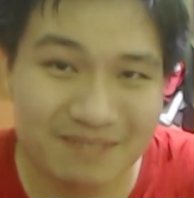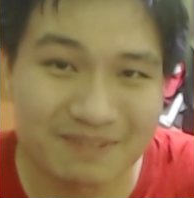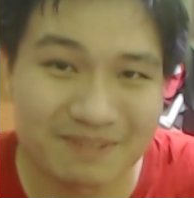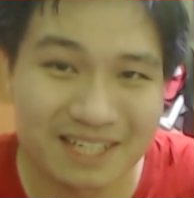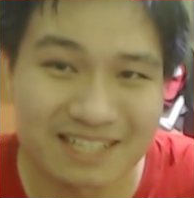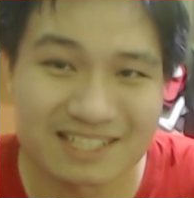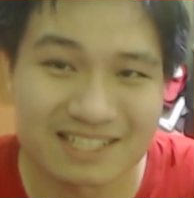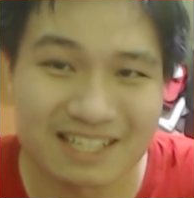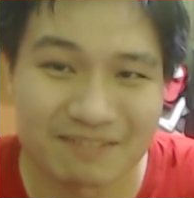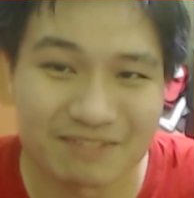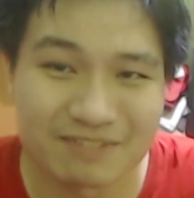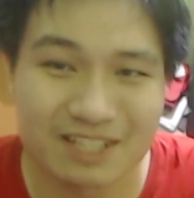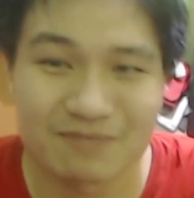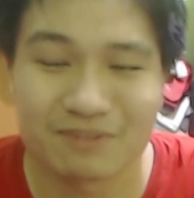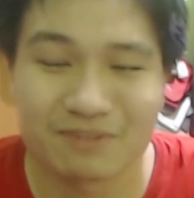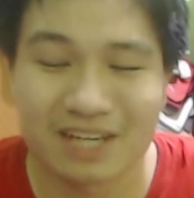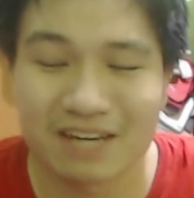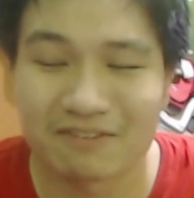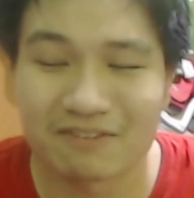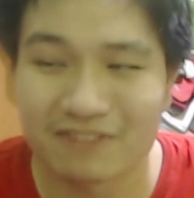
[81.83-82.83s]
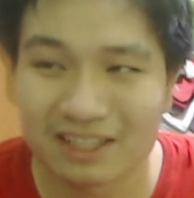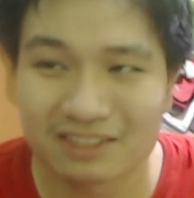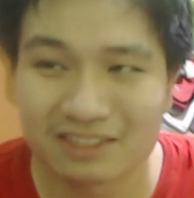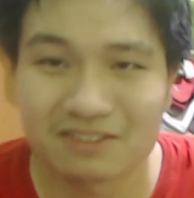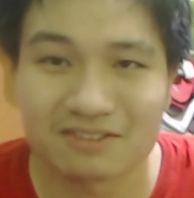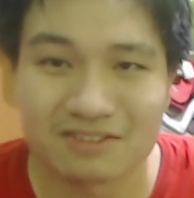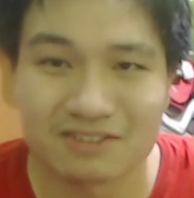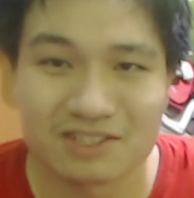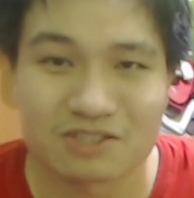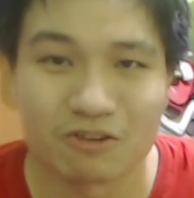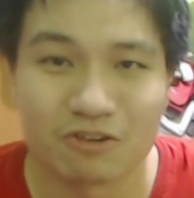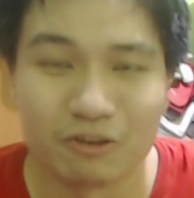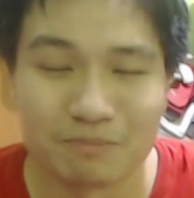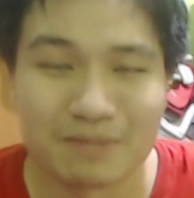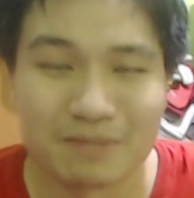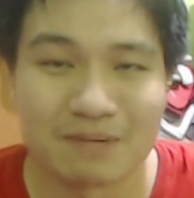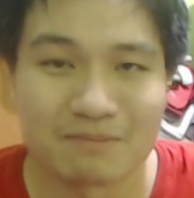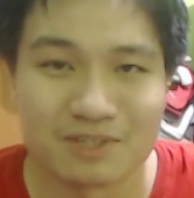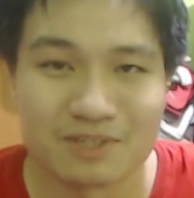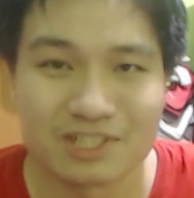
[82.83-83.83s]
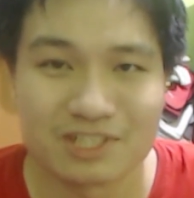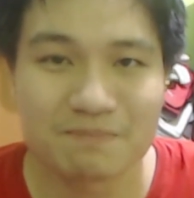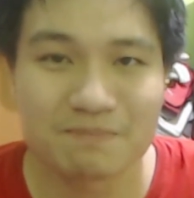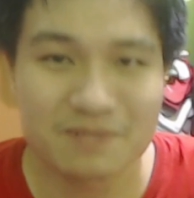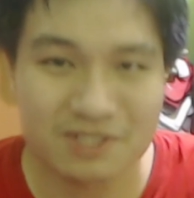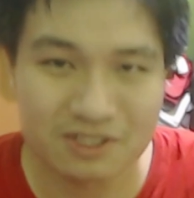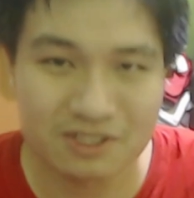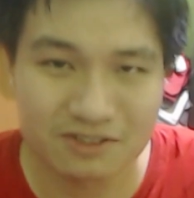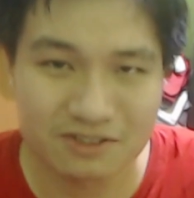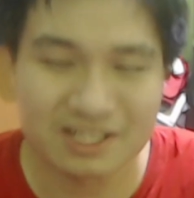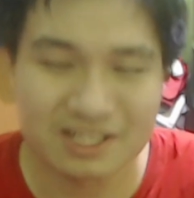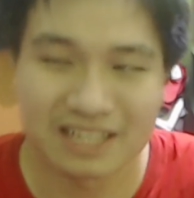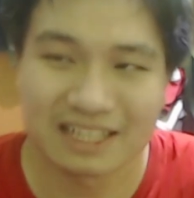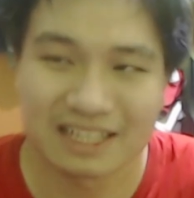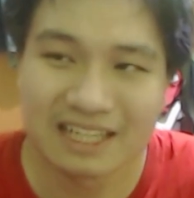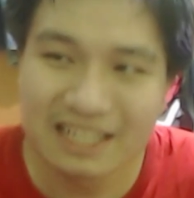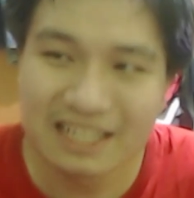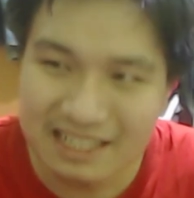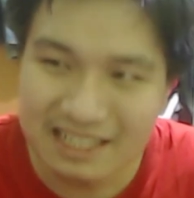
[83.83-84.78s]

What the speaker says: because sometimes when I reacted to these Old Memories episodes, that